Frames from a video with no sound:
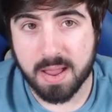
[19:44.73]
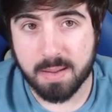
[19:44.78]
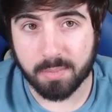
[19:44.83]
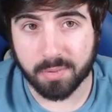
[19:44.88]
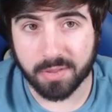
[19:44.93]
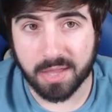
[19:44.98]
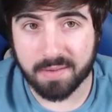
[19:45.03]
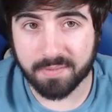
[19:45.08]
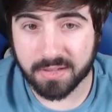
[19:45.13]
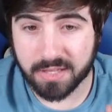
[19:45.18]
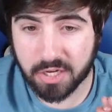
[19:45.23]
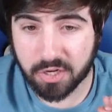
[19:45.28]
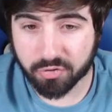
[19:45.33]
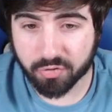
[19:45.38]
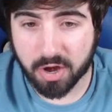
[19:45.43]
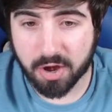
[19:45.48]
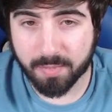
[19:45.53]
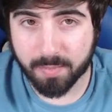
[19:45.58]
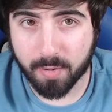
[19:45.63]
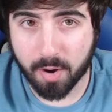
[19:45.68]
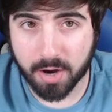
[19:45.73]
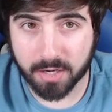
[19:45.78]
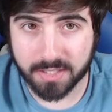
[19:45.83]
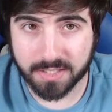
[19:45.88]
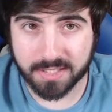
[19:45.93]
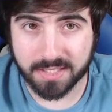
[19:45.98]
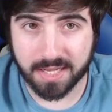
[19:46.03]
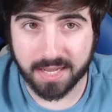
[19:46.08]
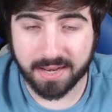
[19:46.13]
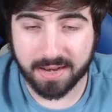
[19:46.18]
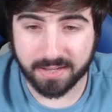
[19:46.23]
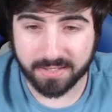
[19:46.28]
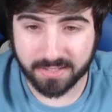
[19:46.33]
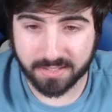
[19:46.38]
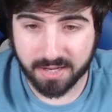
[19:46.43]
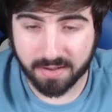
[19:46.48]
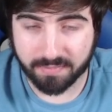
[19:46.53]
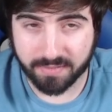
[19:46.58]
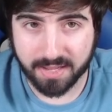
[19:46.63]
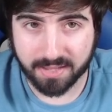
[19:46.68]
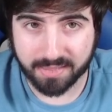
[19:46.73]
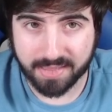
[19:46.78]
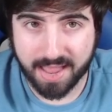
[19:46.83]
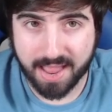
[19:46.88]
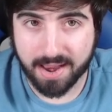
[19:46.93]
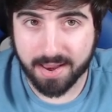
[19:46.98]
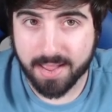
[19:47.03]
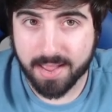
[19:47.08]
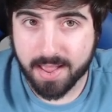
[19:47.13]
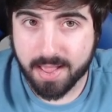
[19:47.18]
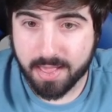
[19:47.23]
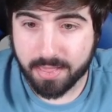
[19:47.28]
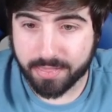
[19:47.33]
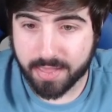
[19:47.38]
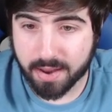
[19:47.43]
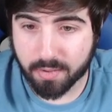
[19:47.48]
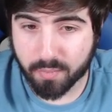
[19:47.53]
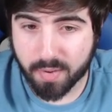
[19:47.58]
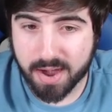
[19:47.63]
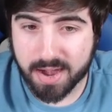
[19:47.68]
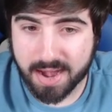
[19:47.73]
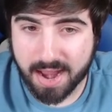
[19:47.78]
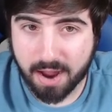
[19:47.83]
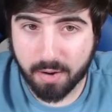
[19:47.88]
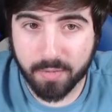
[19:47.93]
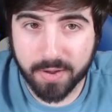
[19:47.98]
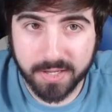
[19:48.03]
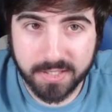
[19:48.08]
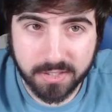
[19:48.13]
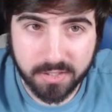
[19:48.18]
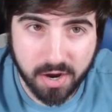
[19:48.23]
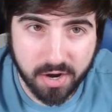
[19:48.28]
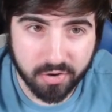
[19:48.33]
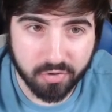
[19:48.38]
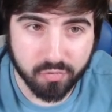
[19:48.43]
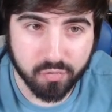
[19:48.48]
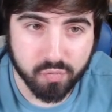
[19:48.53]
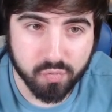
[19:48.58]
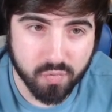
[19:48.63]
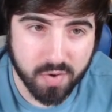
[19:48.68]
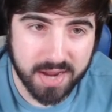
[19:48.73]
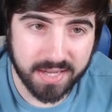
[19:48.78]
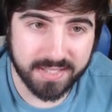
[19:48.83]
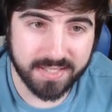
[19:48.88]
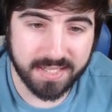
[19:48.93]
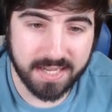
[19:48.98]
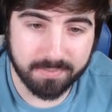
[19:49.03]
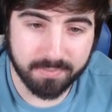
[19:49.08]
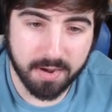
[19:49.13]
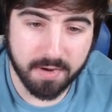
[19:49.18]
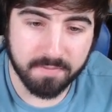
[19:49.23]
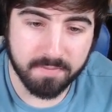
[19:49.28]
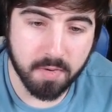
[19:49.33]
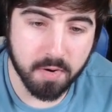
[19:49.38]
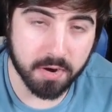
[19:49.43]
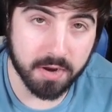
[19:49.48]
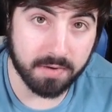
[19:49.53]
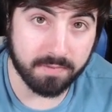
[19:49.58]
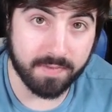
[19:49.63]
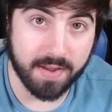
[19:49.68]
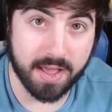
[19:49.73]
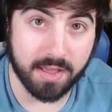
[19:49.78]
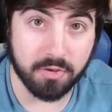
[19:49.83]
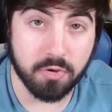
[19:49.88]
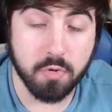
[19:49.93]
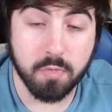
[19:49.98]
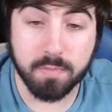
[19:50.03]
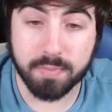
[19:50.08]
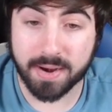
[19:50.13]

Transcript: but they have Elite Trainer boxes and stuff like that right now is not crazy above market value,